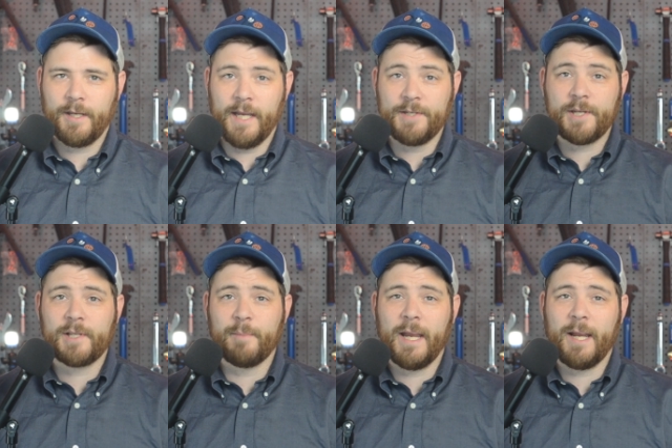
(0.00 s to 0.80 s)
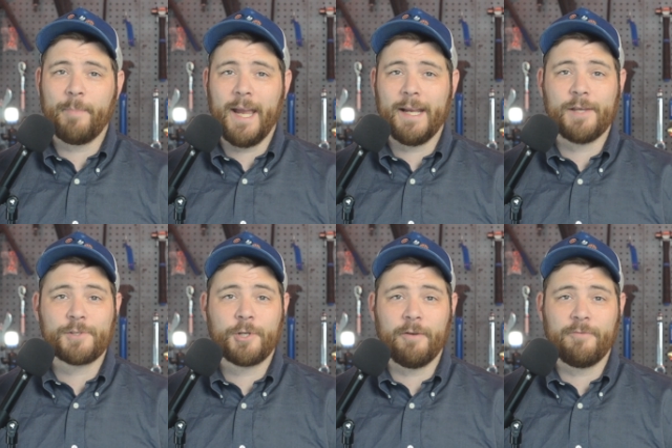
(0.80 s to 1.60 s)
A Tesla Megapack
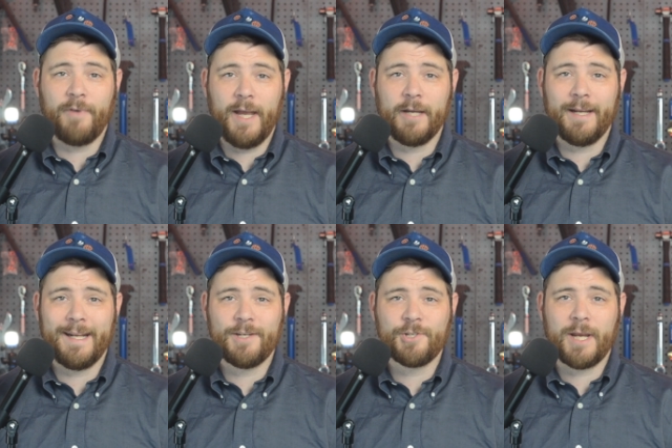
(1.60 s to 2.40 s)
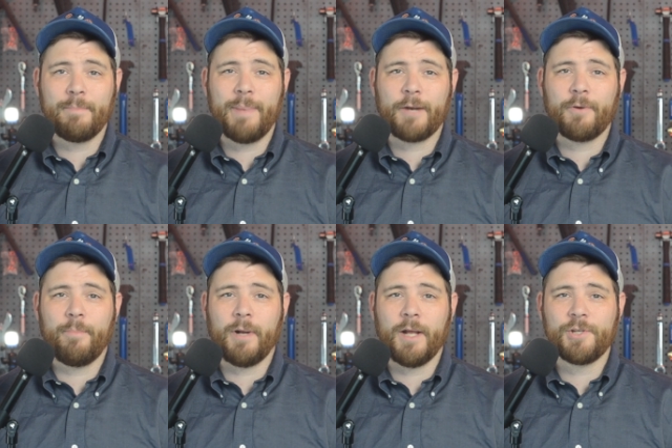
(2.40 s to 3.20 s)
has caught fire at a giant battery
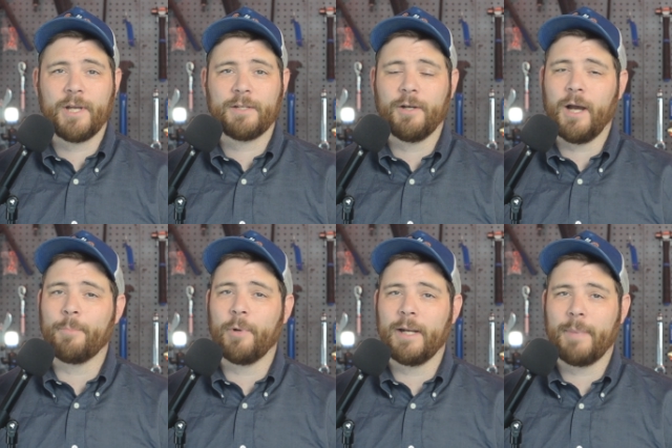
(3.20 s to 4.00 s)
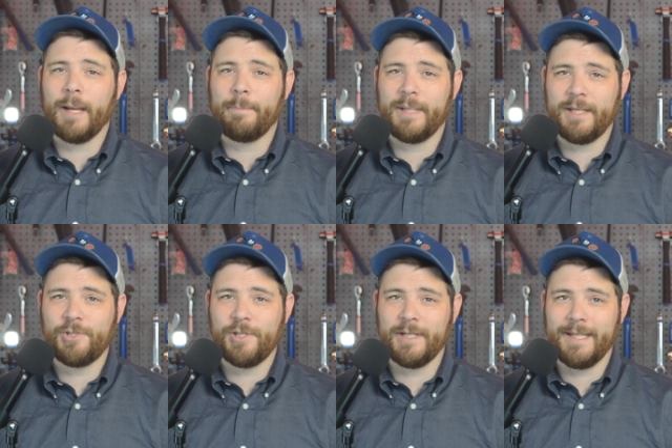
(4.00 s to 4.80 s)
project operated by
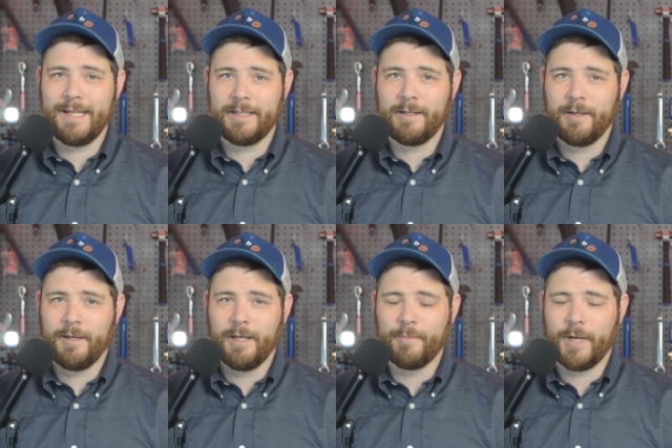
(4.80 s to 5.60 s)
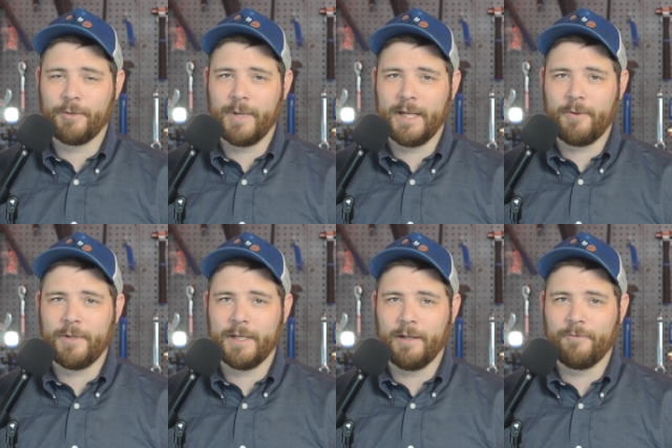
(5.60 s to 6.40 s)
PG&E in Monterey
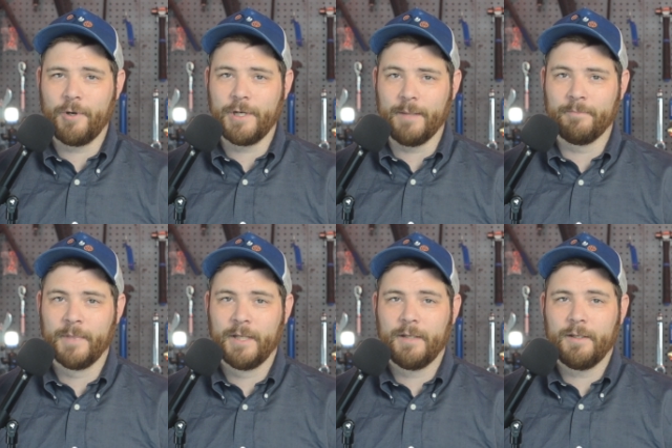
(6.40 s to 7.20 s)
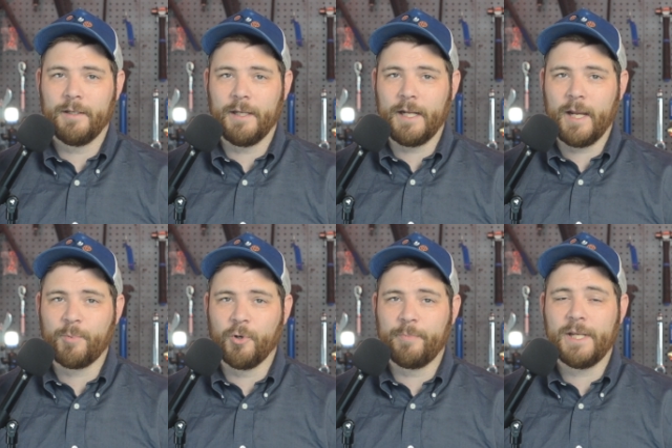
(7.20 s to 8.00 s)
County, California. In
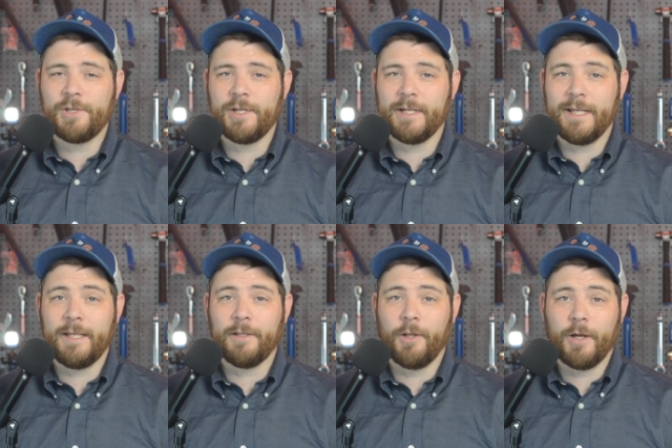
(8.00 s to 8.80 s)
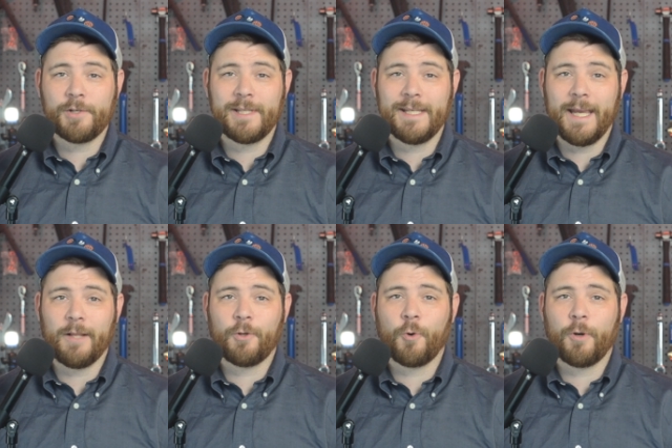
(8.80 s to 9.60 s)
April, PG&E launched the
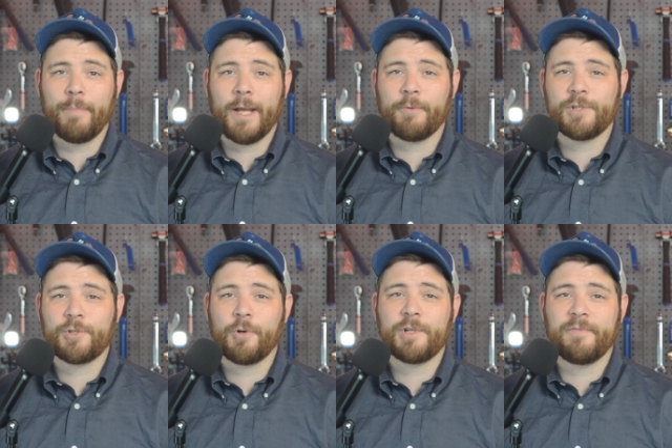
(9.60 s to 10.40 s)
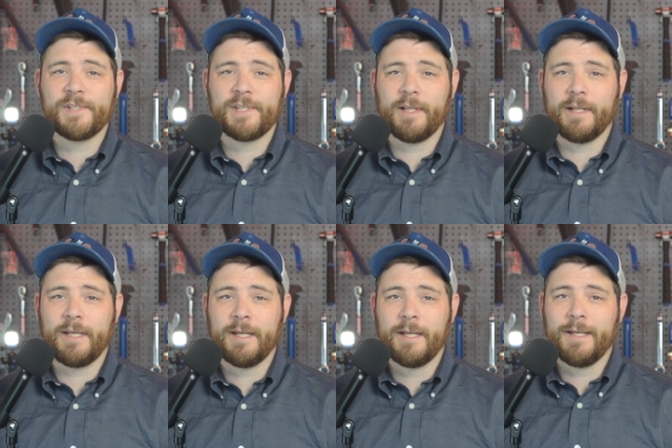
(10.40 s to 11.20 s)
Elkhorn Battery Storage
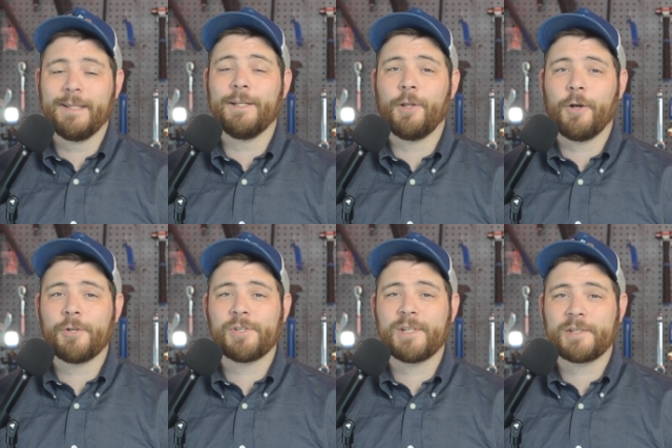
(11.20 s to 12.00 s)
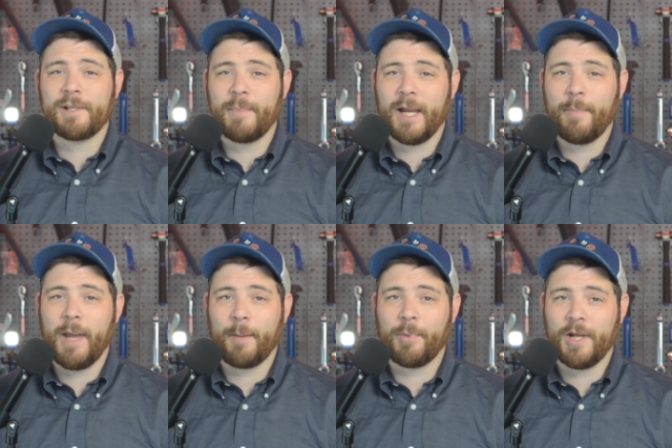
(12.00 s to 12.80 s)
Facility, the largest Tesla
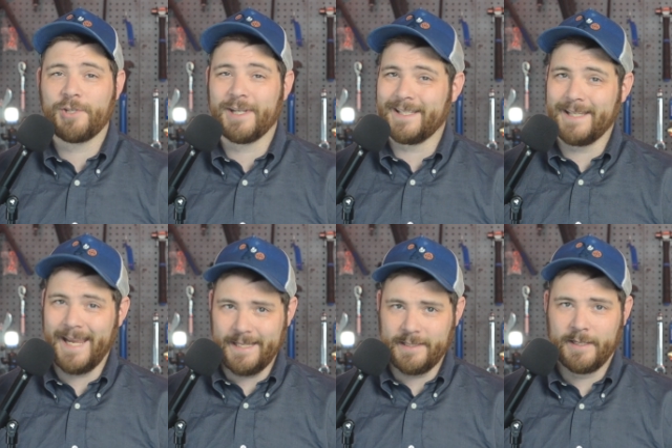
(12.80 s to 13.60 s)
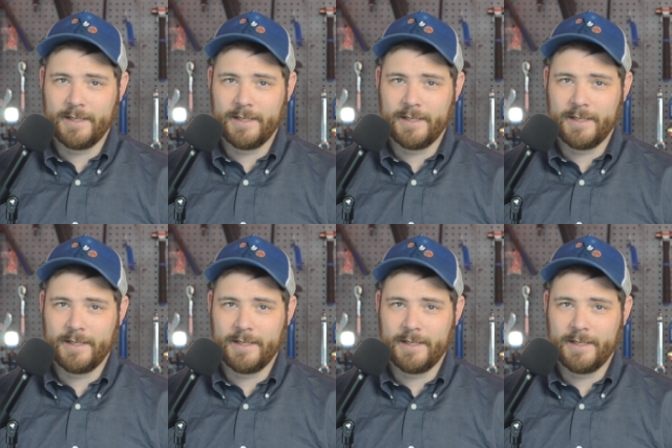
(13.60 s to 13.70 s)
Megapack project to date.